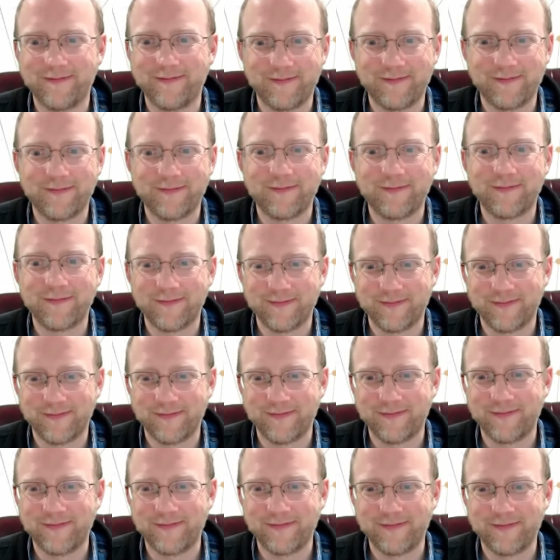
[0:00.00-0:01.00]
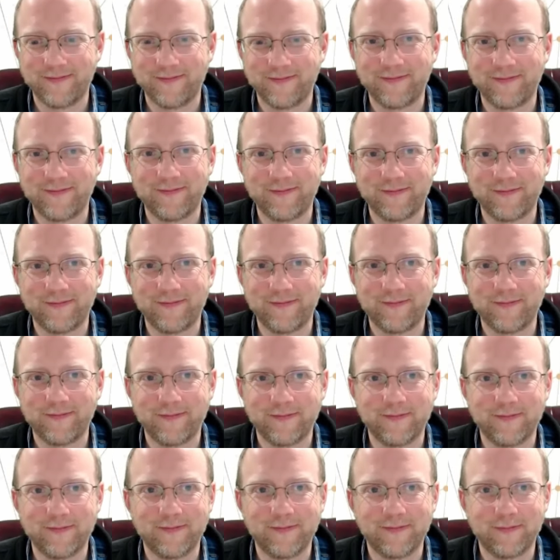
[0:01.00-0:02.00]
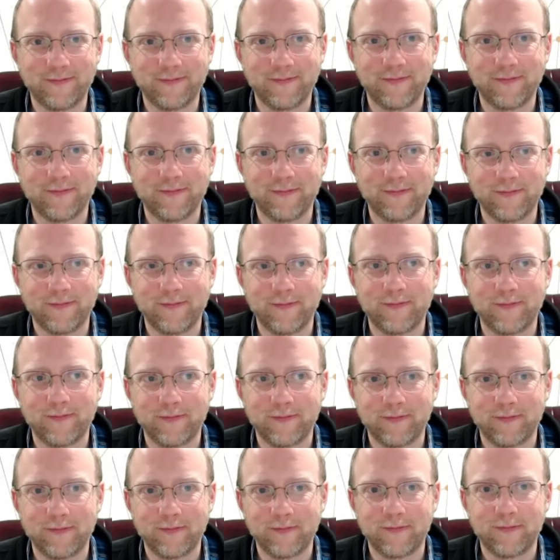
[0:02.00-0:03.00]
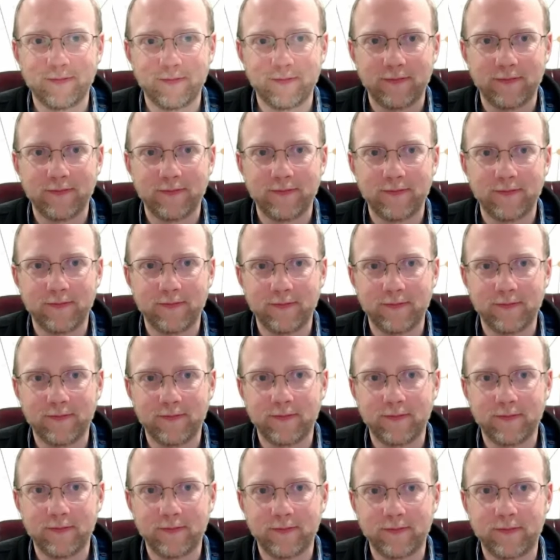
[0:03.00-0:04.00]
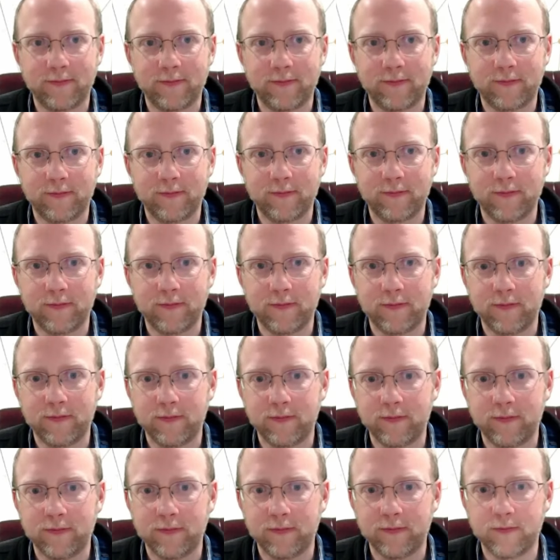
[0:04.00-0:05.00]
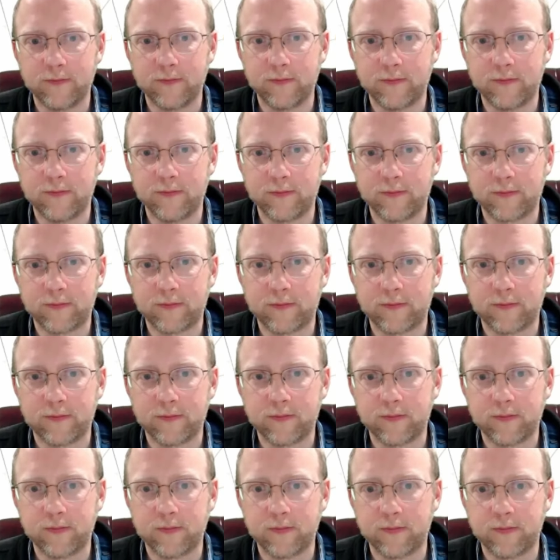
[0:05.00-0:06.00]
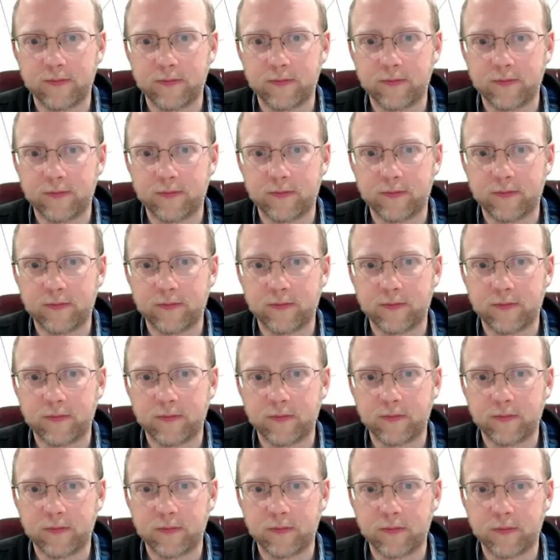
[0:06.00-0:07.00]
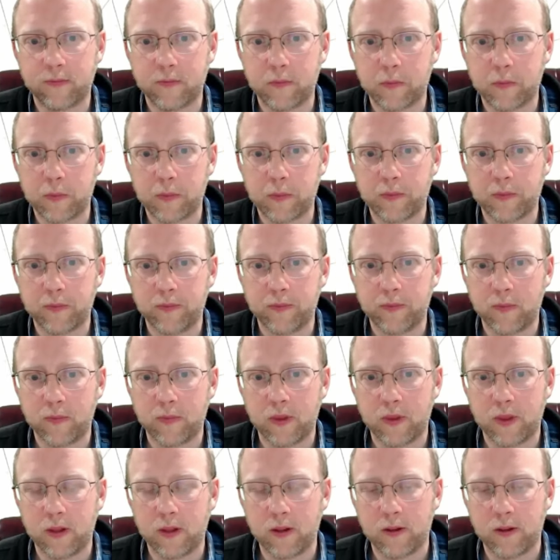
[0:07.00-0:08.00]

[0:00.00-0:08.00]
No words are spoken by the person on screen.